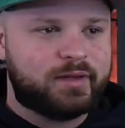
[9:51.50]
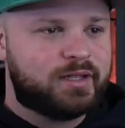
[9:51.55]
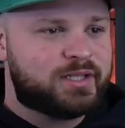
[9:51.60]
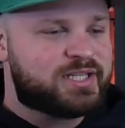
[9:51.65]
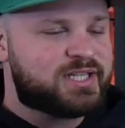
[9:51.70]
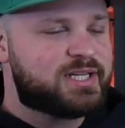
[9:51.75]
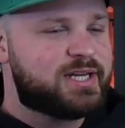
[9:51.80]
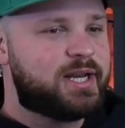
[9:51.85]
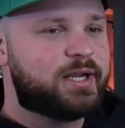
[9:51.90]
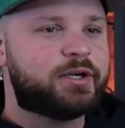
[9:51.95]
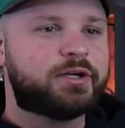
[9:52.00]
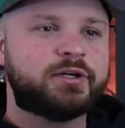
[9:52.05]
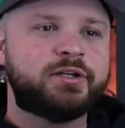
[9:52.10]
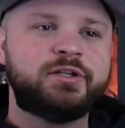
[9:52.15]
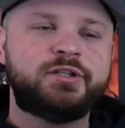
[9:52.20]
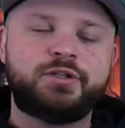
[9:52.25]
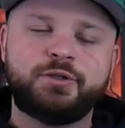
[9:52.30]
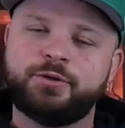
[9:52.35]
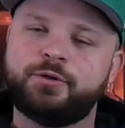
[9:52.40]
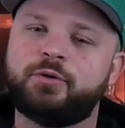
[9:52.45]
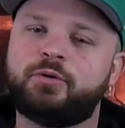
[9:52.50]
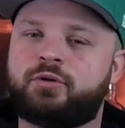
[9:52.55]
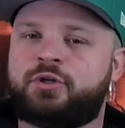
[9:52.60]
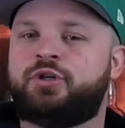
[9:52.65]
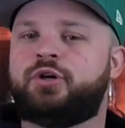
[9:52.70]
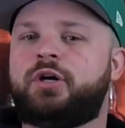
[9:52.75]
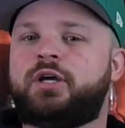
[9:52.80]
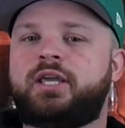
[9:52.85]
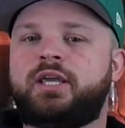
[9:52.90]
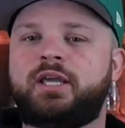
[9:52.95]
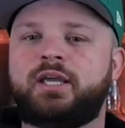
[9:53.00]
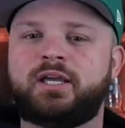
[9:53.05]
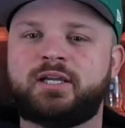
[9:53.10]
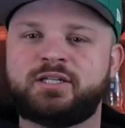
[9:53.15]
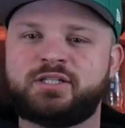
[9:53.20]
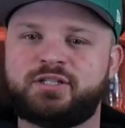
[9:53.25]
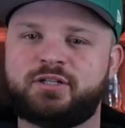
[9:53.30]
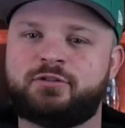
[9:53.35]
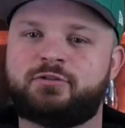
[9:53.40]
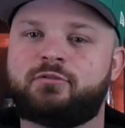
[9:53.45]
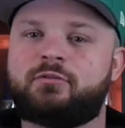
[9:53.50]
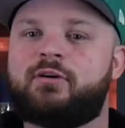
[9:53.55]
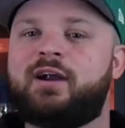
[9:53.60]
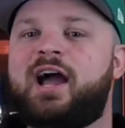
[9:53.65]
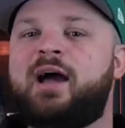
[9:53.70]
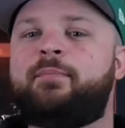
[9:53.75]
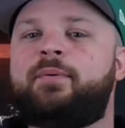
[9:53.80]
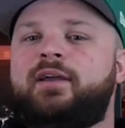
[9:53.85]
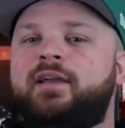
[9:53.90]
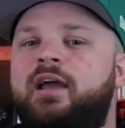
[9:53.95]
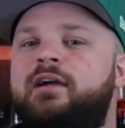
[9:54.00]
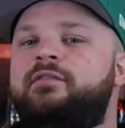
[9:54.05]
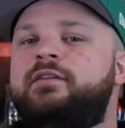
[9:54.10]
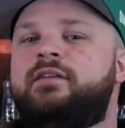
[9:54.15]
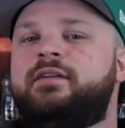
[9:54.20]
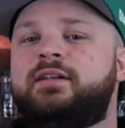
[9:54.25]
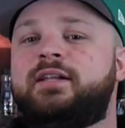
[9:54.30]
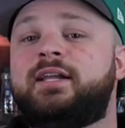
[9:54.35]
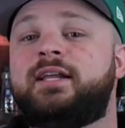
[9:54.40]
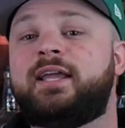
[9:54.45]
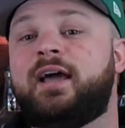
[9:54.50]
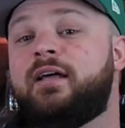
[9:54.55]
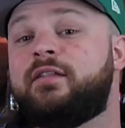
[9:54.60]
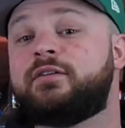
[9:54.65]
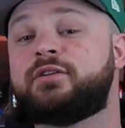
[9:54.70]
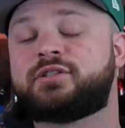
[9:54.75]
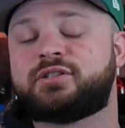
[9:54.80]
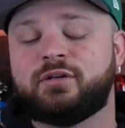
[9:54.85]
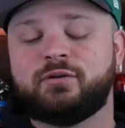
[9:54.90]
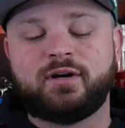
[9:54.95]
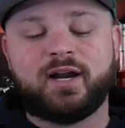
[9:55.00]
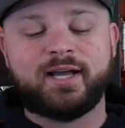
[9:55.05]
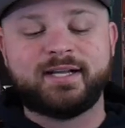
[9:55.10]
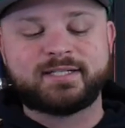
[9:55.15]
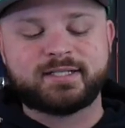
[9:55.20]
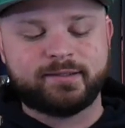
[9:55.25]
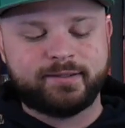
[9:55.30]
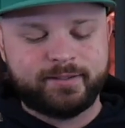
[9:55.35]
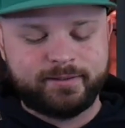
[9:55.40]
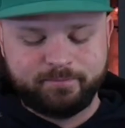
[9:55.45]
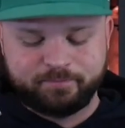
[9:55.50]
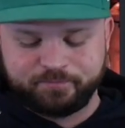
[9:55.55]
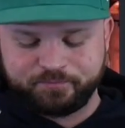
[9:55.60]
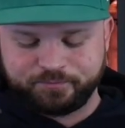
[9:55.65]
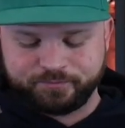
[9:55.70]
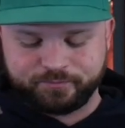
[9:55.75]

snickerdoodle cookie is just wrapping everything together so nicely.